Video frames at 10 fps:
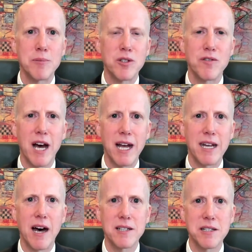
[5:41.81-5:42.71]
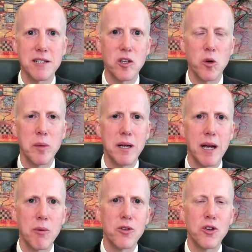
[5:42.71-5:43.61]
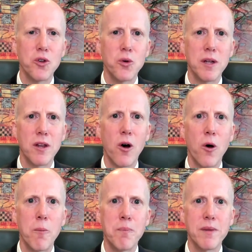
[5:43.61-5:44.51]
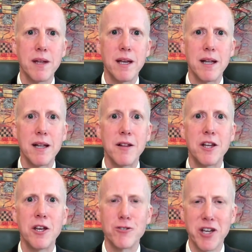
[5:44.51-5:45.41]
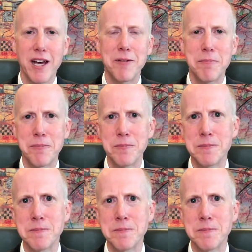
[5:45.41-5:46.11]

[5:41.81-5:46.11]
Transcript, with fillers: types of diagnostics that you'll be able to do in the home in the years ahead.